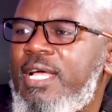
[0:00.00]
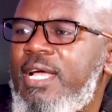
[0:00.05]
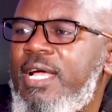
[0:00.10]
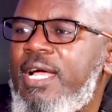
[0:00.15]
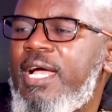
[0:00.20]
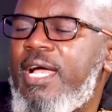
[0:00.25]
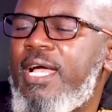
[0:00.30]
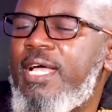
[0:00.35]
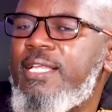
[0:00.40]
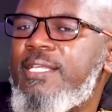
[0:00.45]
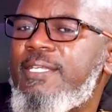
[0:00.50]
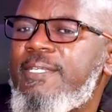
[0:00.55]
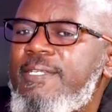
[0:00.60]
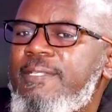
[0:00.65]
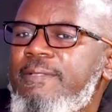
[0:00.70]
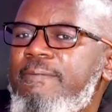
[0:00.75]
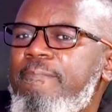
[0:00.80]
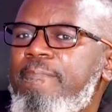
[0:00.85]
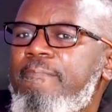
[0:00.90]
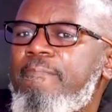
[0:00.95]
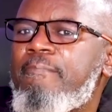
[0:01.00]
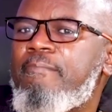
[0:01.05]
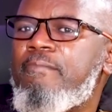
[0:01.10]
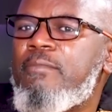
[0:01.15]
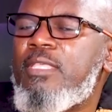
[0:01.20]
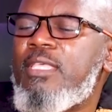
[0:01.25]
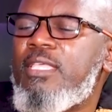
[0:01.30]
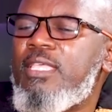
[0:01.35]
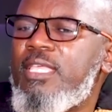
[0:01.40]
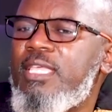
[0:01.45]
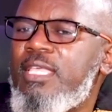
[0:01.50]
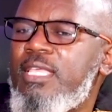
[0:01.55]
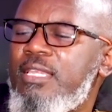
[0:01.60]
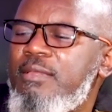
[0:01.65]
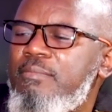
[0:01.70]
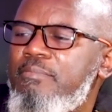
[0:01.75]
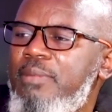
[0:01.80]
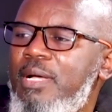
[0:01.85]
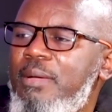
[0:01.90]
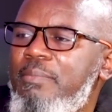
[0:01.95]
And
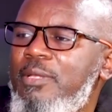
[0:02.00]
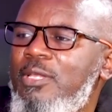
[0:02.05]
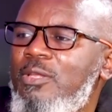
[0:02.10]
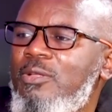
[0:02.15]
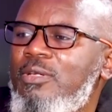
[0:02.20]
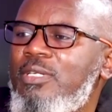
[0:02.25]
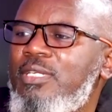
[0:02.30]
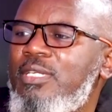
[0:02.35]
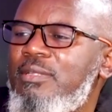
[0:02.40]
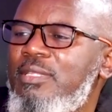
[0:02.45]
in Babylon,